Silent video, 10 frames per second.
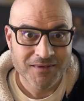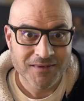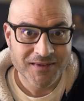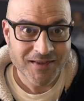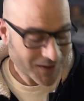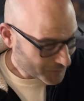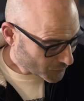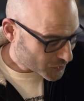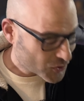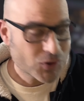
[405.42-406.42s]
Yeah, I'm
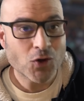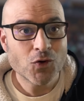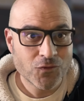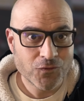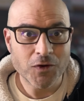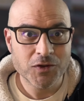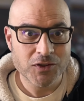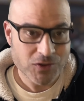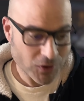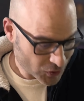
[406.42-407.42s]
not so
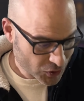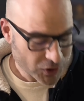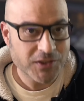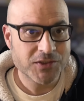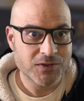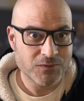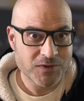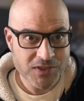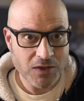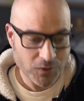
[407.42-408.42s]
focused on just the
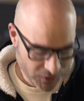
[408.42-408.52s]
result